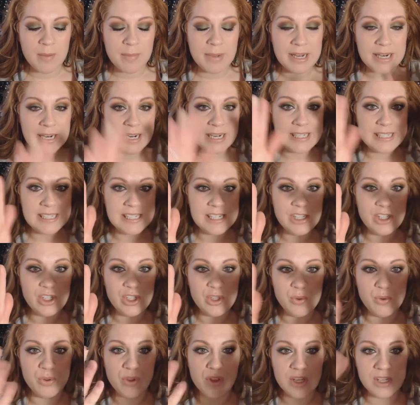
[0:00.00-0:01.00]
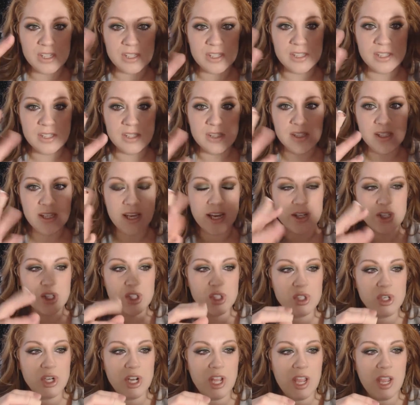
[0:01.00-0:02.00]
um, and I did do this
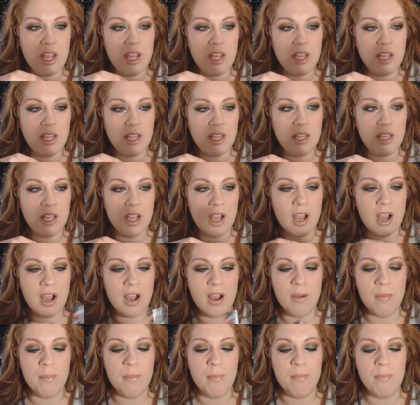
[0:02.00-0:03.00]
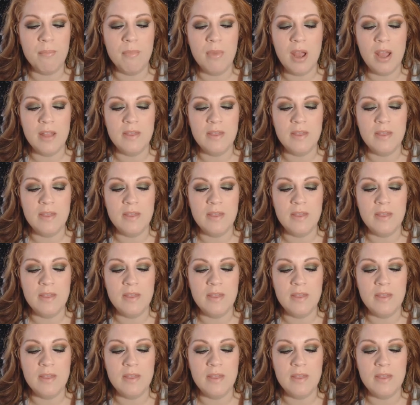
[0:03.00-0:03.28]
yesterday, um,